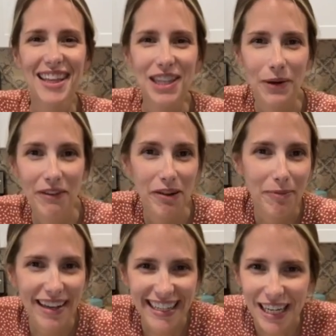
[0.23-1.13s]
Hello
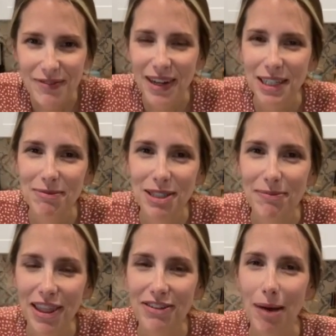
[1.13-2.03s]
everybody and welcome to
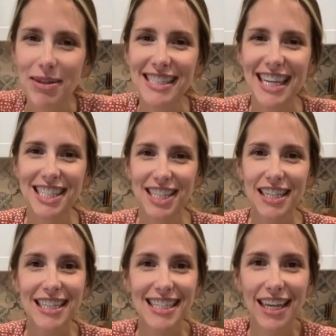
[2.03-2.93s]
Mother Rabbit's
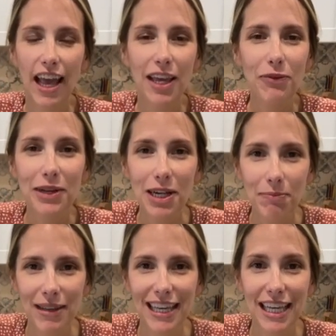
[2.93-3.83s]
Kitchen. Today we are
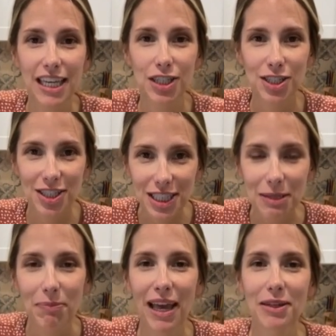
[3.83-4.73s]
making
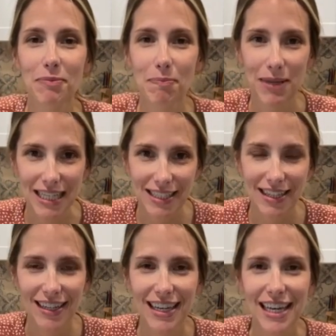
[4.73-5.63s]
sheet pan pizza.
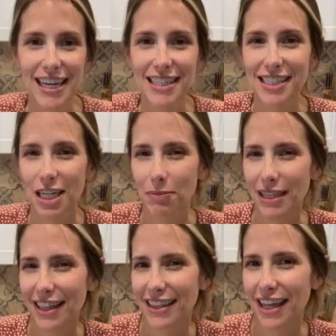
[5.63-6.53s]
It's gonna be
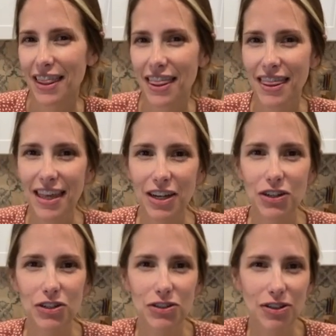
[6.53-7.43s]
like that
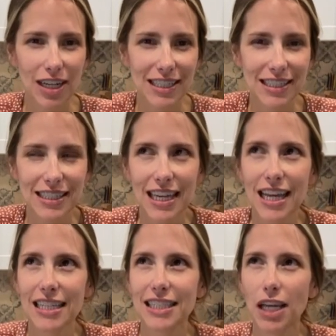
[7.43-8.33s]
thick crust,
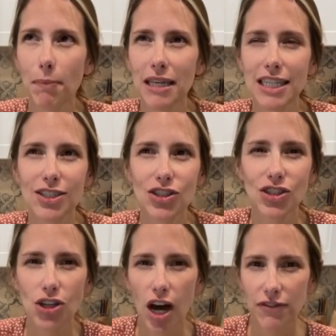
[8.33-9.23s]
yummy,
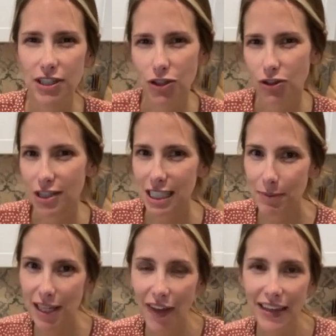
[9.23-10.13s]
soft and
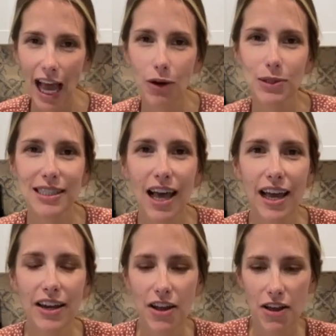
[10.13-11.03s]
crispy on the outside,